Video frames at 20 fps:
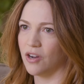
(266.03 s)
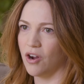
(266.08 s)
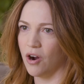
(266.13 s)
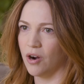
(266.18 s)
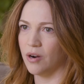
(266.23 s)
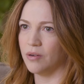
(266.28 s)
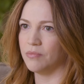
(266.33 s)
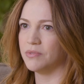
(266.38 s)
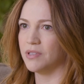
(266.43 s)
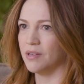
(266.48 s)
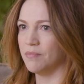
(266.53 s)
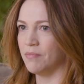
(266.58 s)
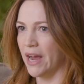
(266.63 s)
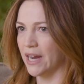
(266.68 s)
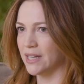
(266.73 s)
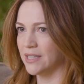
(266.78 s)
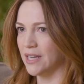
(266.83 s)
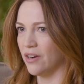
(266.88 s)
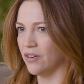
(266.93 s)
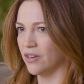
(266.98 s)
carbs, and
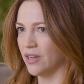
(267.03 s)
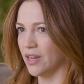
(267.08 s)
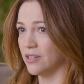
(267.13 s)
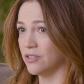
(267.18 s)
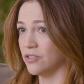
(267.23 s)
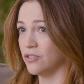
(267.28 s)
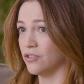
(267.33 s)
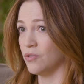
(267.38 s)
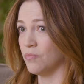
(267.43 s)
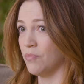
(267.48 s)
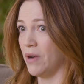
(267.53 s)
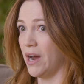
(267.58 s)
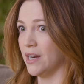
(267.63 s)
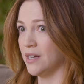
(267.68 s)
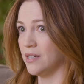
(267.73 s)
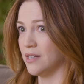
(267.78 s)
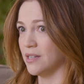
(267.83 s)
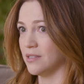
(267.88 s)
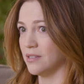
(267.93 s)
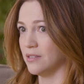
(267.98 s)
back down again, so your
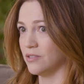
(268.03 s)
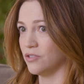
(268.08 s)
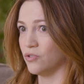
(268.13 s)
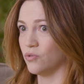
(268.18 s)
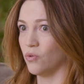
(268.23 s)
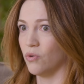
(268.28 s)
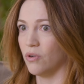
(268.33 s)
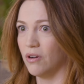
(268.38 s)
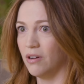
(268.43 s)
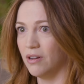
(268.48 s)
body doesn't store